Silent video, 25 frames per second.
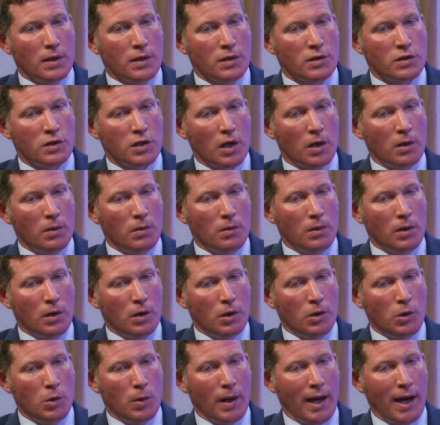So
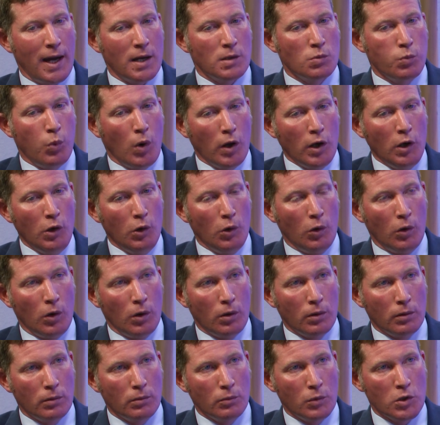you had one
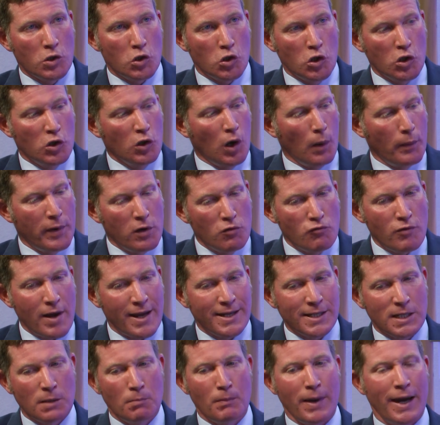law which could not be
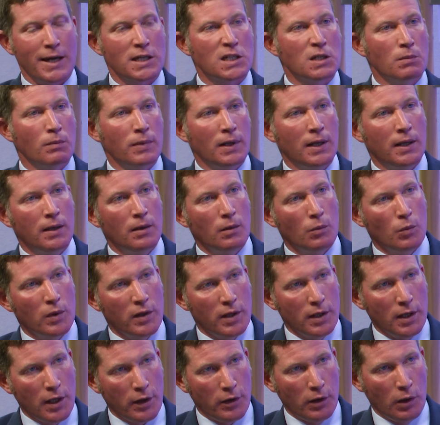read compatibly
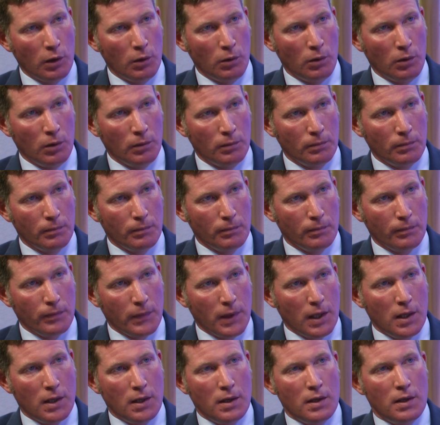with another law.
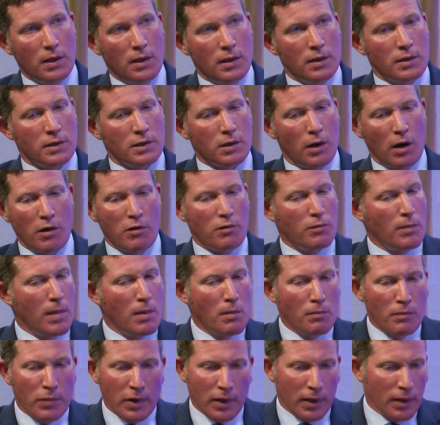So I
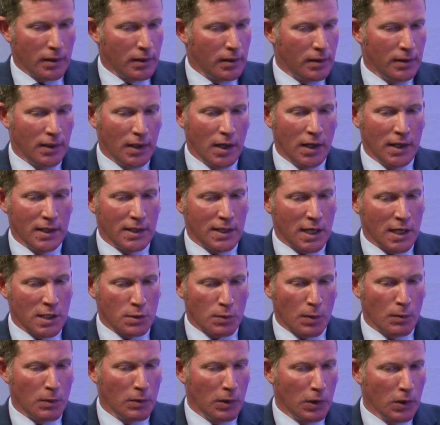remember in the early
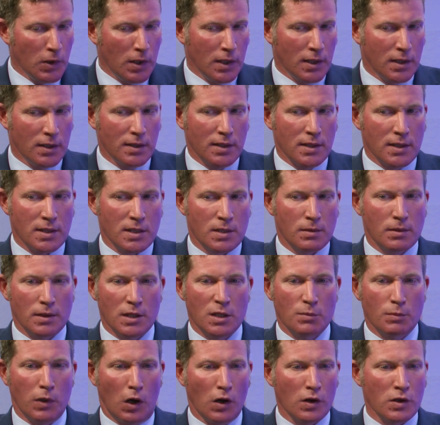days when we were looking at this
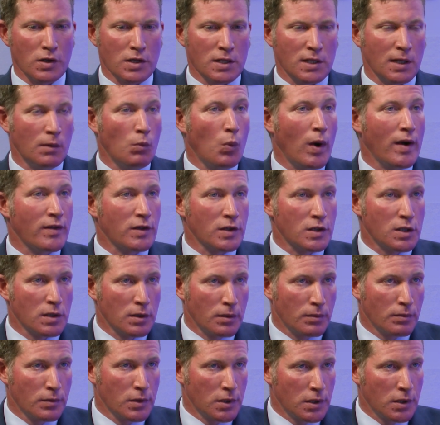policy and whether
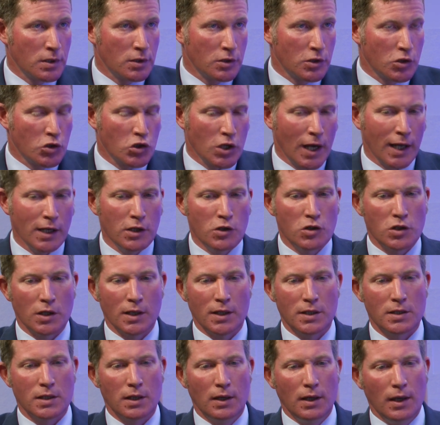to challenge
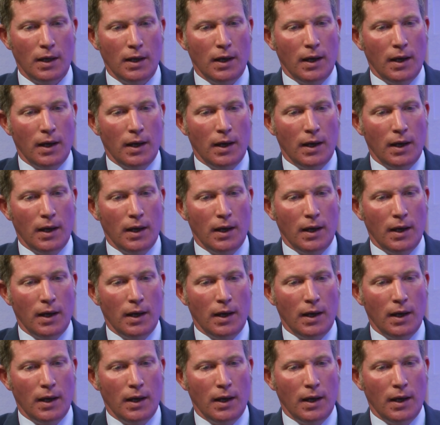it,